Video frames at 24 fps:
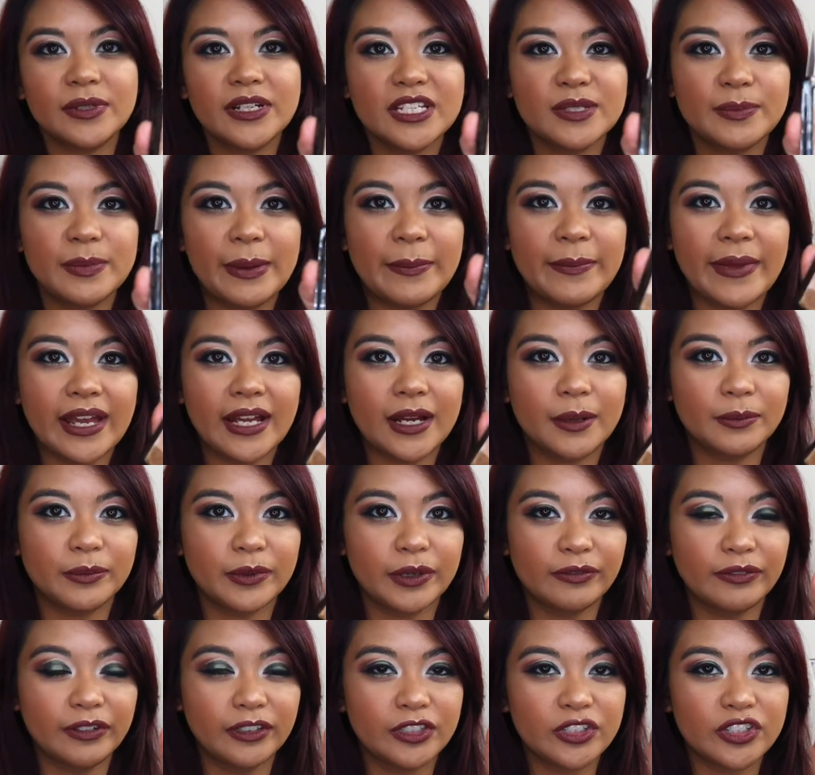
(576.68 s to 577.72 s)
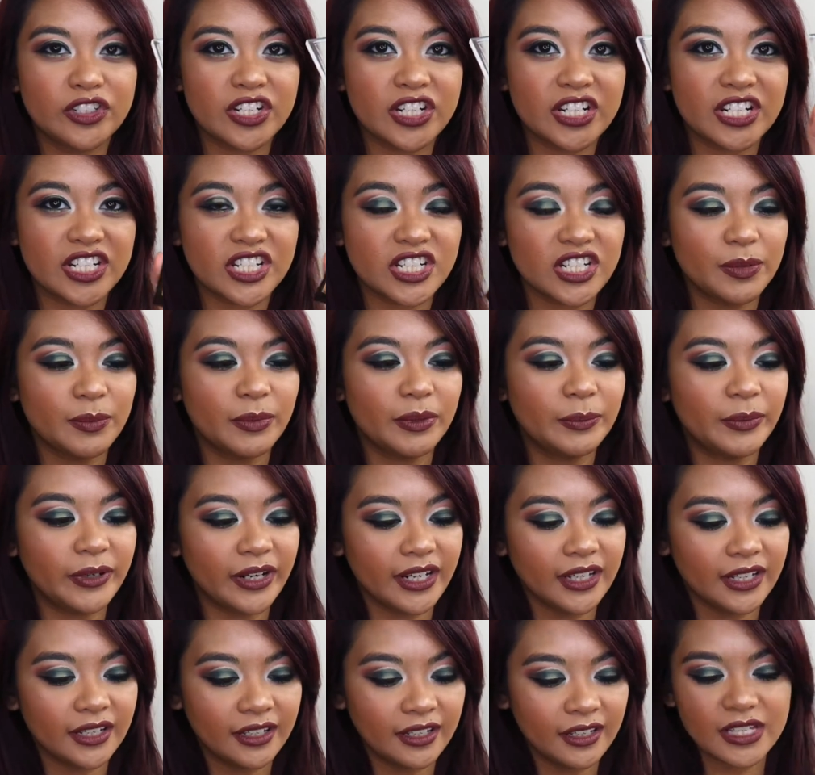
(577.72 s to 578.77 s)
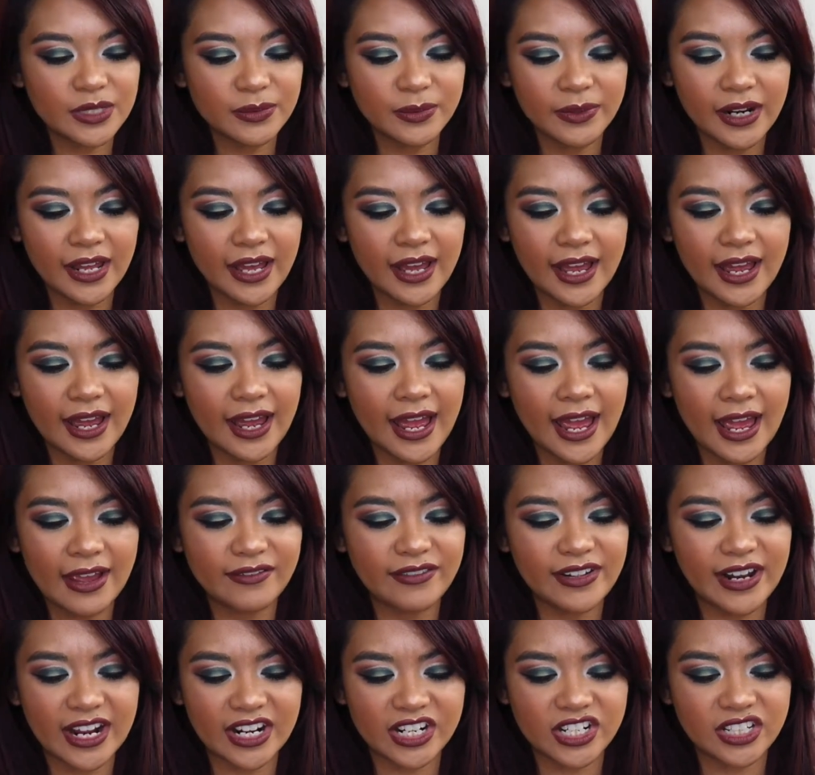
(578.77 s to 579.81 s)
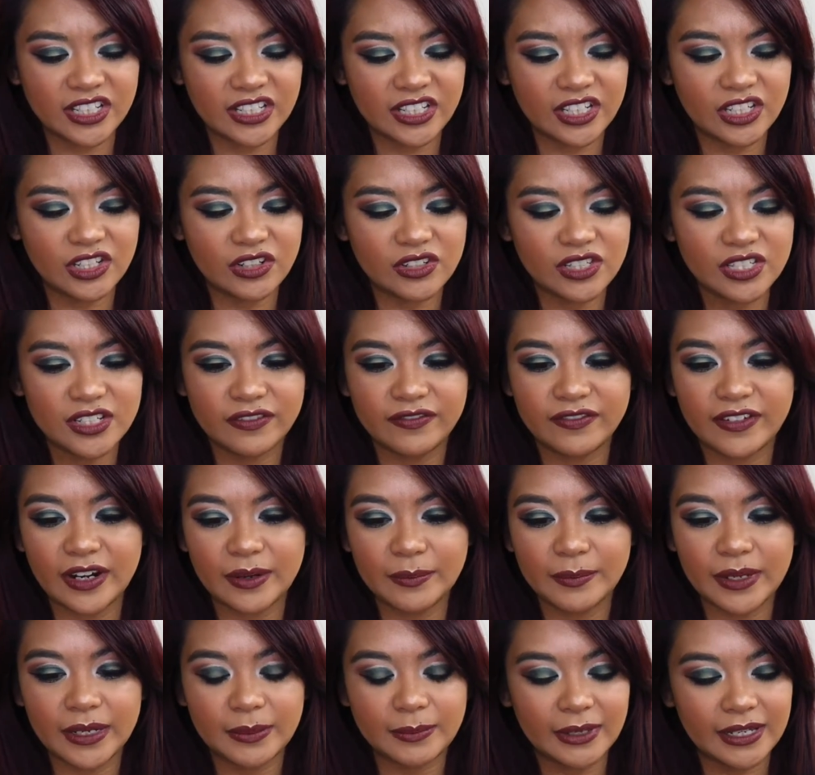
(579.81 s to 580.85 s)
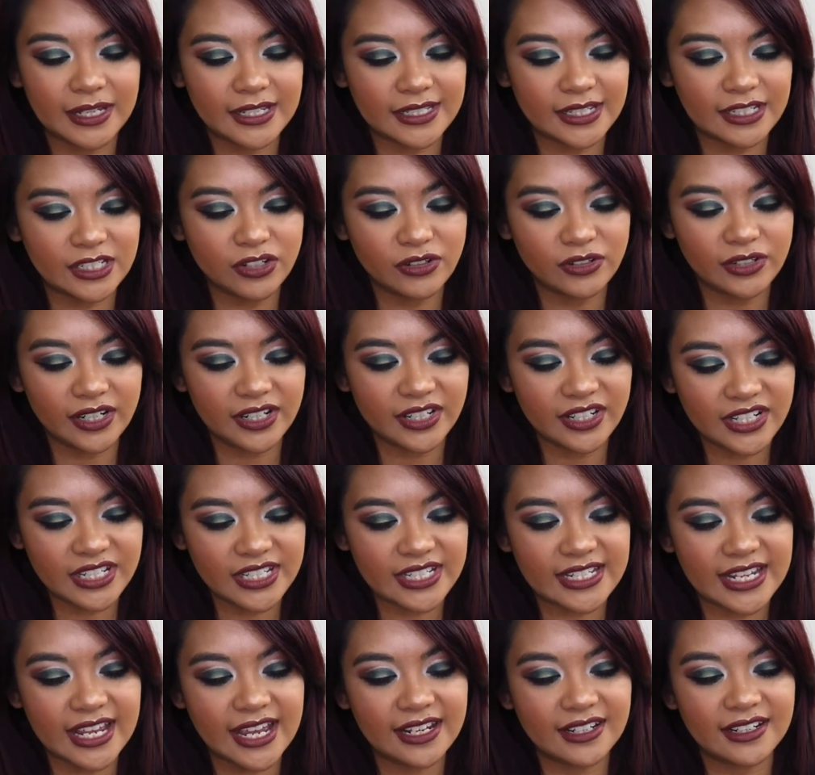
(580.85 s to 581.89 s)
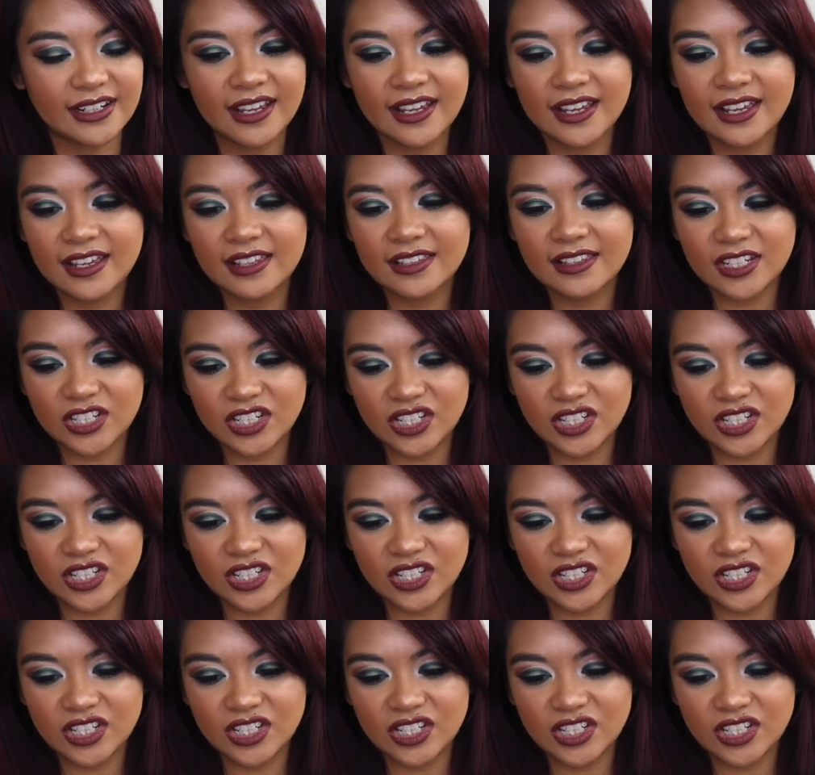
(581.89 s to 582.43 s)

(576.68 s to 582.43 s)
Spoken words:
one is my Makeup Revolution Shimmer Brick. This one I haven't actually used a fair bit because I don't understand the